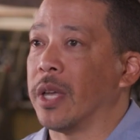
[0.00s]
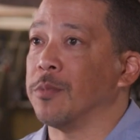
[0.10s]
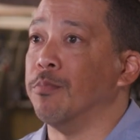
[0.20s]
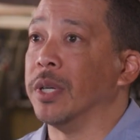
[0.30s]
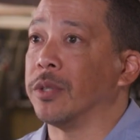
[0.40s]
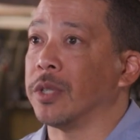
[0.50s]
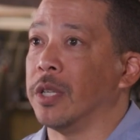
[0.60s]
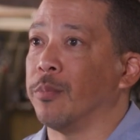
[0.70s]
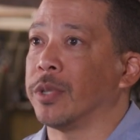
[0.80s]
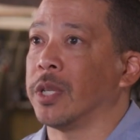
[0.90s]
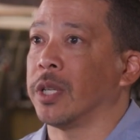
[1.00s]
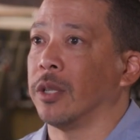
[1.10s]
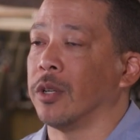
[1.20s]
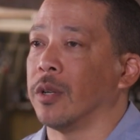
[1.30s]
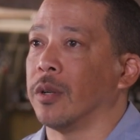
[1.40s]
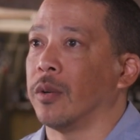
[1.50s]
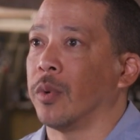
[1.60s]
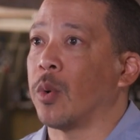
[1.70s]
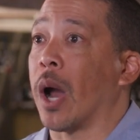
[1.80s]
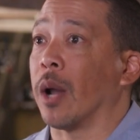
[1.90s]
that's built in particular
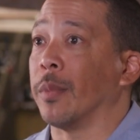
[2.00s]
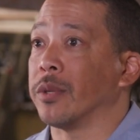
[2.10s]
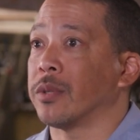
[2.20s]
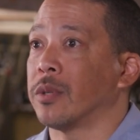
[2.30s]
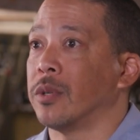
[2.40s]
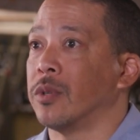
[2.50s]
requirements.